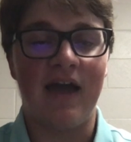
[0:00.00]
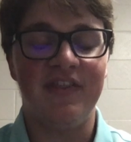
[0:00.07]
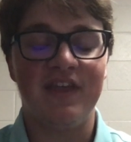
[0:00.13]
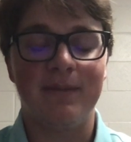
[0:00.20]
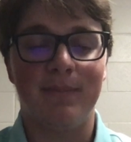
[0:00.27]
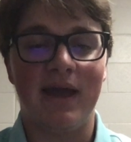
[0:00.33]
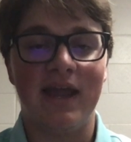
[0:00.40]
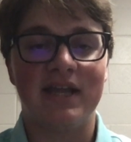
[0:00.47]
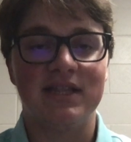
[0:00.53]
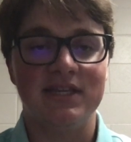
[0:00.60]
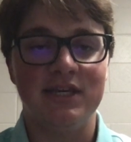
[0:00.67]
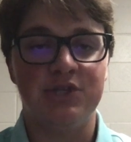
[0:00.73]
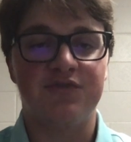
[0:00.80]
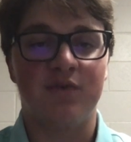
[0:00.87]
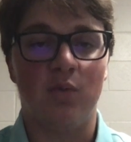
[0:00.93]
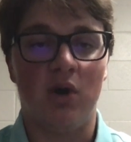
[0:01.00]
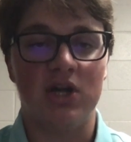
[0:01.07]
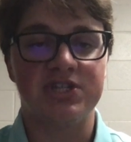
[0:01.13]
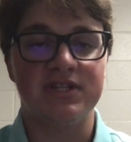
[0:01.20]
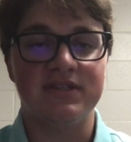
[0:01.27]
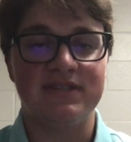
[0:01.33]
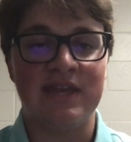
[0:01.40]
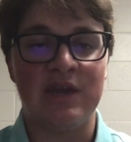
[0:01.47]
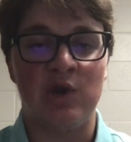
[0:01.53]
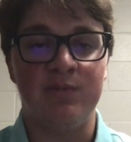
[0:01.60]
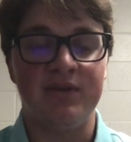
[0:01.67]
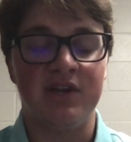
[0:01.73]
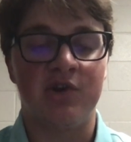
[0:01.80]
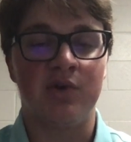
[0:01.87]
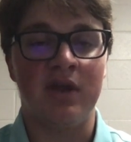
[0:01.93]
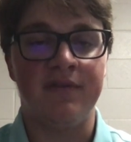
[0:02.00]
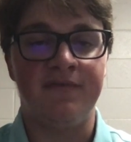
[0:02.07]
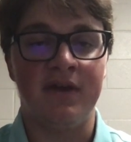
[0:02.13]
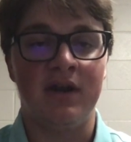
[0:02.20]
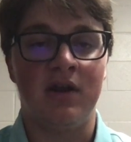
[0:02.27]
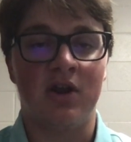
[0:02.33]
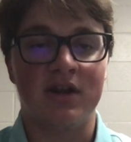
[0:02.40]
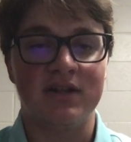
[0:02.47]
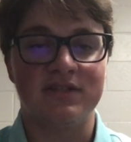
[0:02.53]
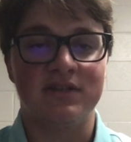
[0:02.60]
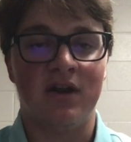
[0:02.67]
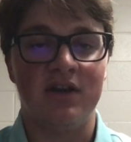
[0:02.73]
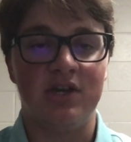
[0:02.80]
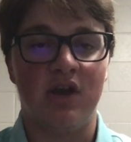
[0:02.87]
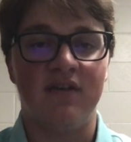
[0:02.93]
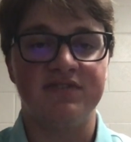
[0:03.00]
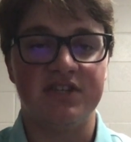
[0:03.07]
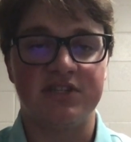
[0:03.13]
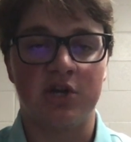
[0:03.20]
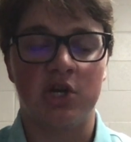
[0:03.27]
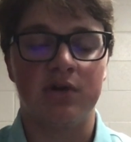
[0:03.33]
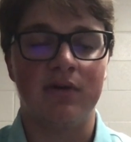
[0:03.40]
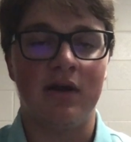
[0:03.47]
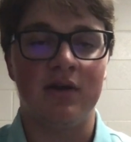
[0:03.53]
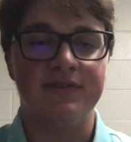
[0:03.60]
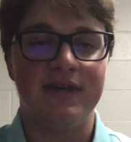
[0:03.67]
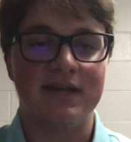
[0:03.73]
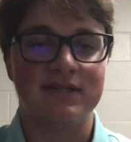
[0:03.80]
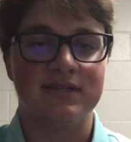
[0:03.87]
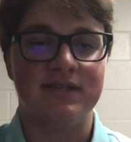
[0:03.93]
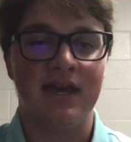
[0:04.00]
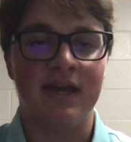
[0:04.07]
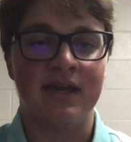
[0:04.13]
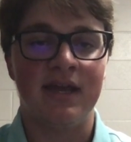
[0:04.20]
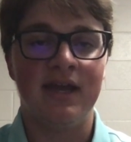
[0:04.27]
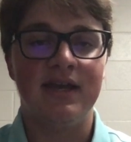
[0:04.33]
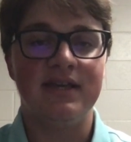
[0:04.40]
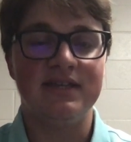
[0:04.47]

I think Mike Leach from Washington State would be a great fit at Arkansas. He obviously turned around Texas Tech.